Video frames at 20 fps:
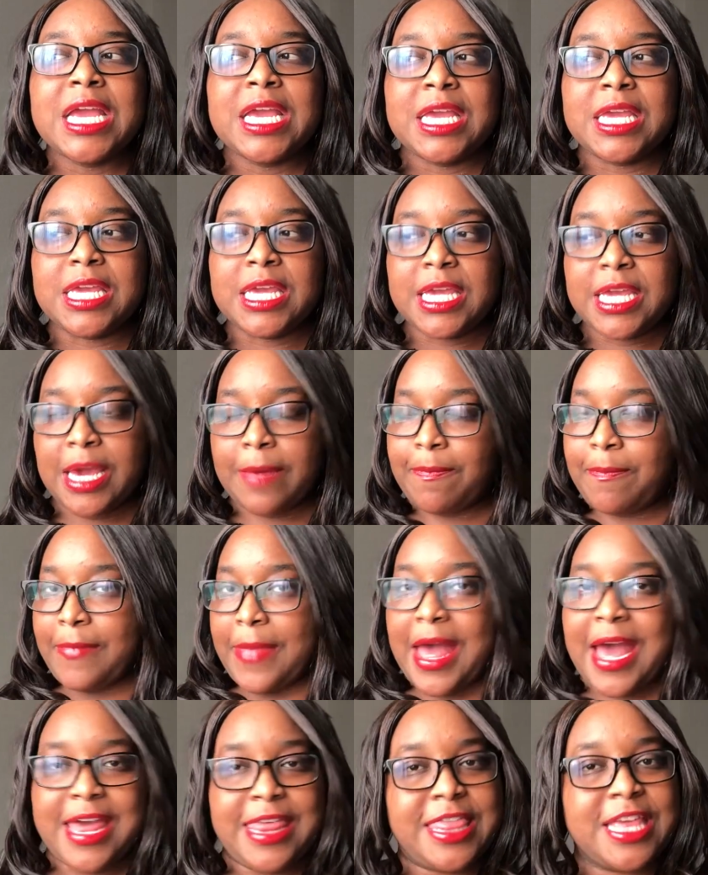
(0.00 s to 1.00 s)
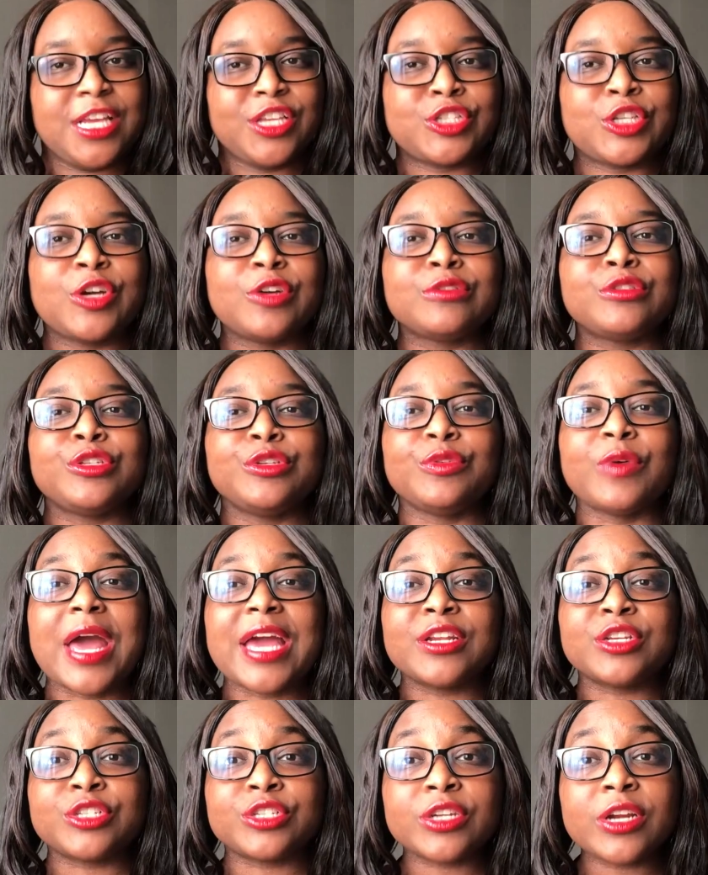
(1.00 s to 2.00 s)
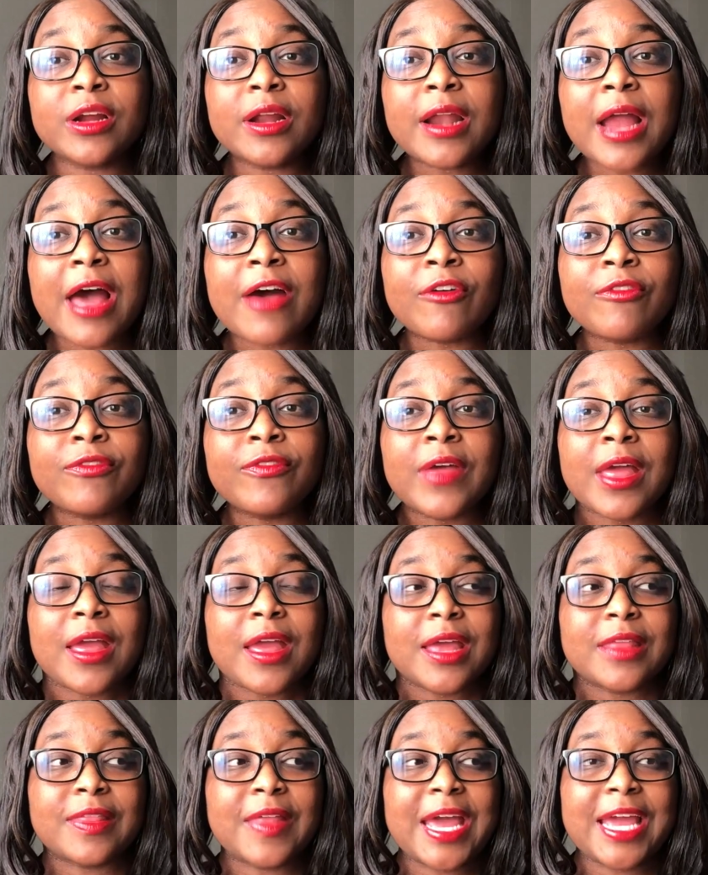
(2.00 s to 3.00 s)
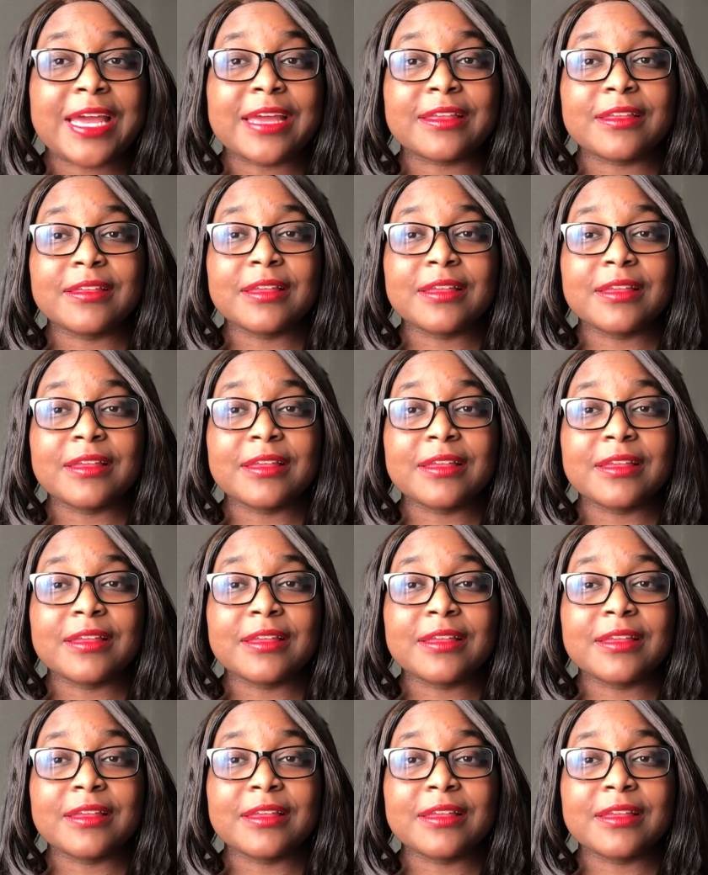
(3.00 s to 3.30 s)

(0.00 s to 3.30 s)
yep I think so too and sure enough like